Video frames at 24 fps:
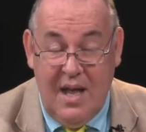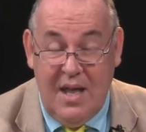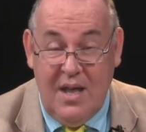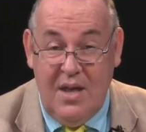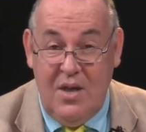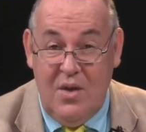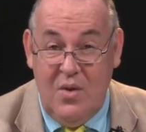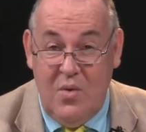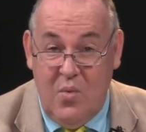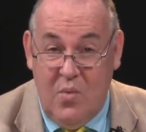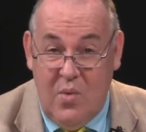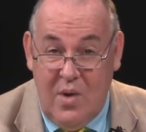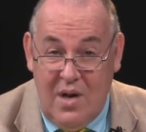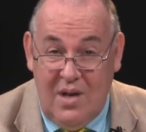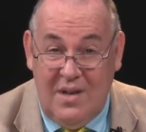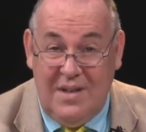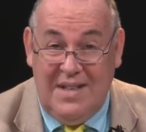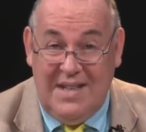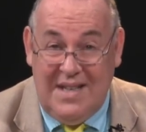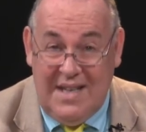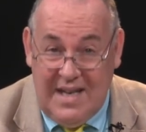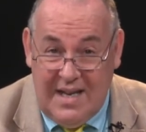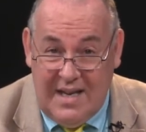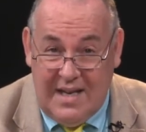you will
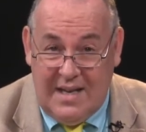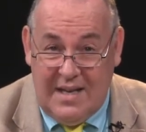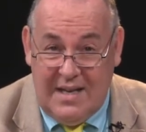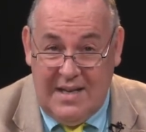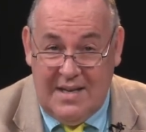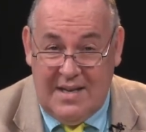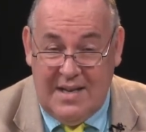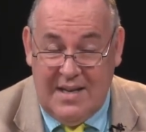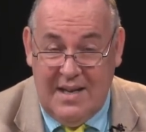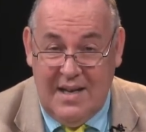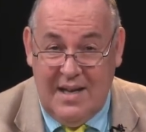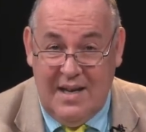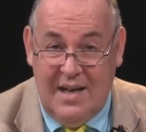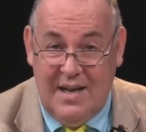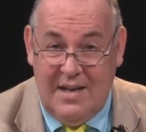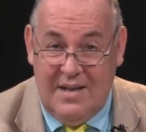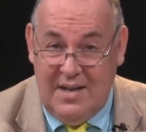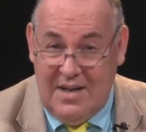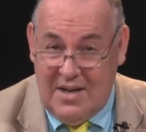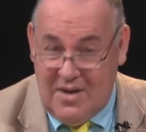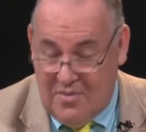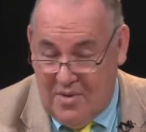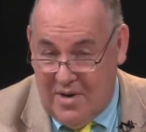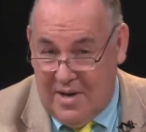need a
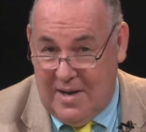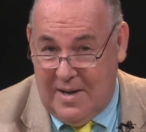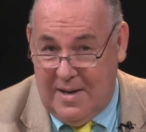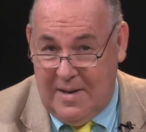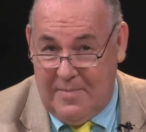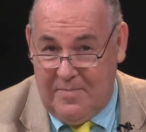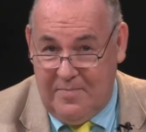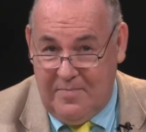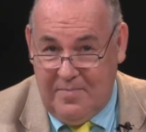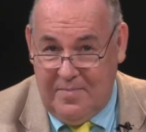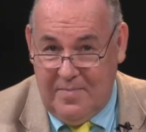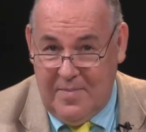degree.